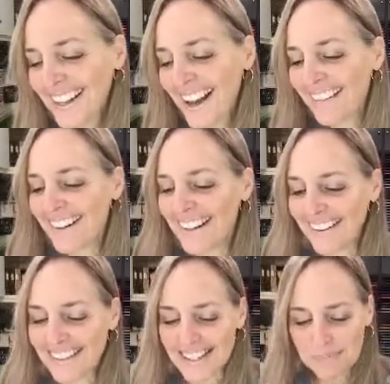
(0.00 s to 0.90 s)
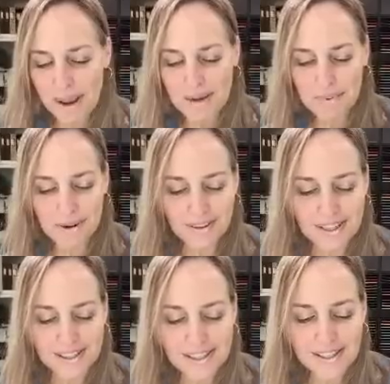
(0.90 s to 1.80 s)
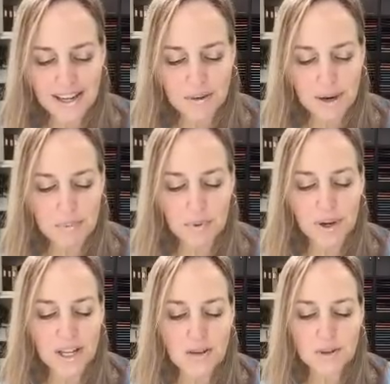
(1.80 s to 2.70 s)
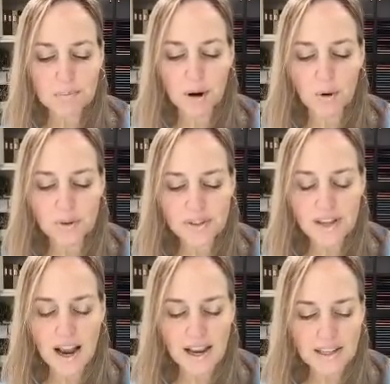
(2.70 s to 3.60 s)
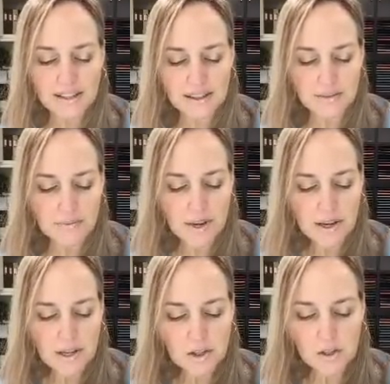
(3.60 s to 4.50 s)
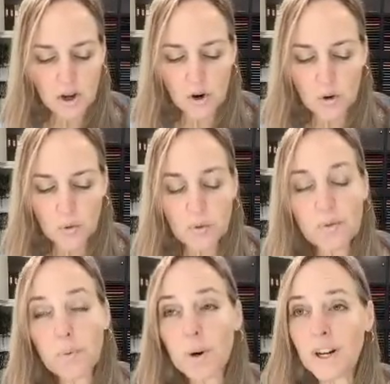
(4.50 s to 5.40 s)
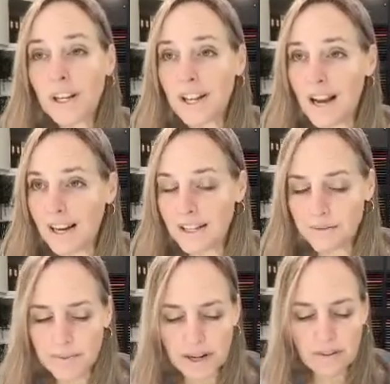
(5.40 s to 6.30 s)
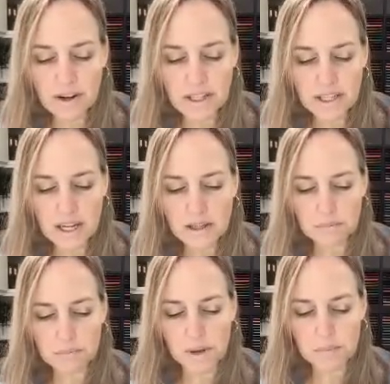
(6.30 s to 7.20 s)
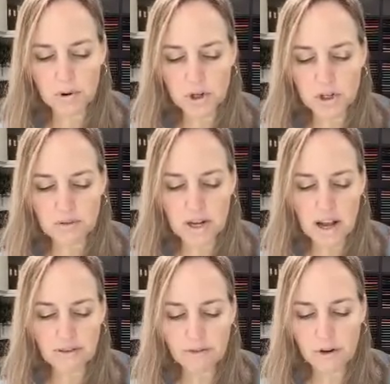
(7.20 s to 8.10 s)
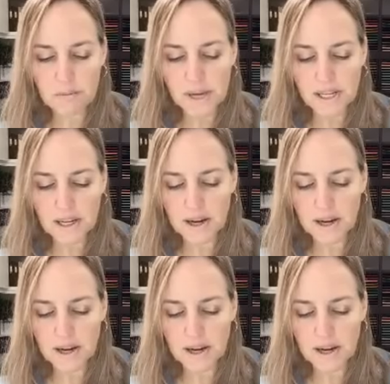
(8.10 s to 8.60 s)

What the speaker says: All right, now this paper, this designer paper, we're going to use both sides. So we're going to cut it, and I've already cut a portion of it off for my